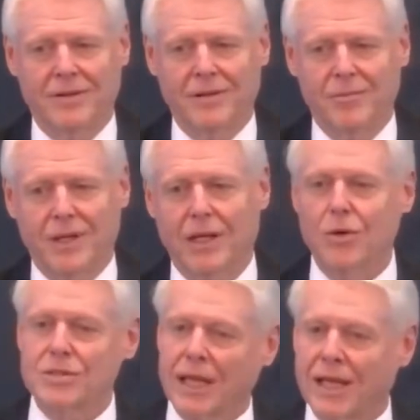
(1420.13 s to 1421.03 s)
But it goes
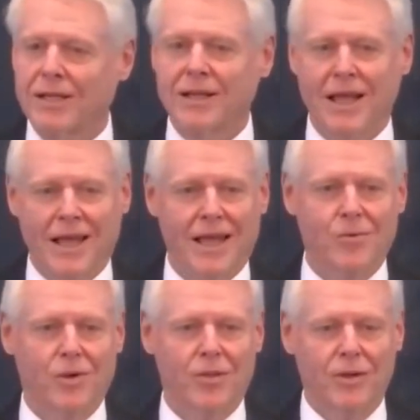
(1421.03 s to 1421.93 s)
hand in hand with
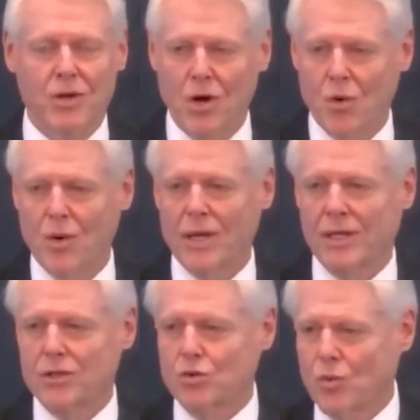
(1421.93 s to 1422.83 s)
knowing and
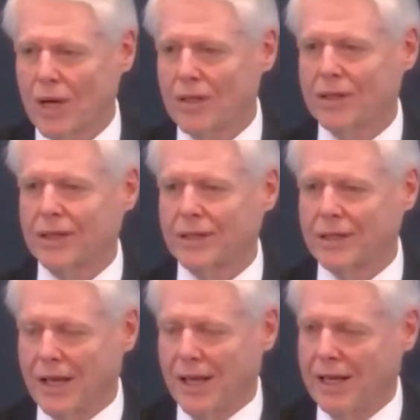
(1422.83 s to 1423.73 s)
dwelling and,
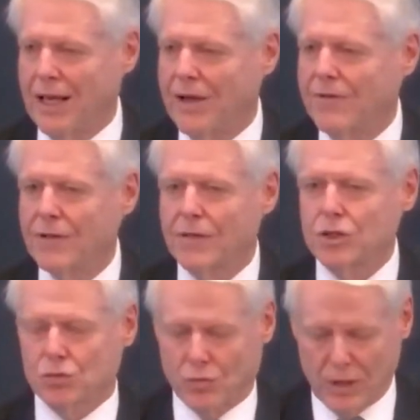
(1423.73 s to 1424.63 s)
and having this
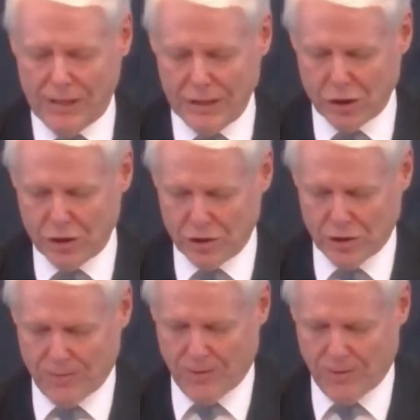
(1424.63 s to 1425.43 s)
relationship then.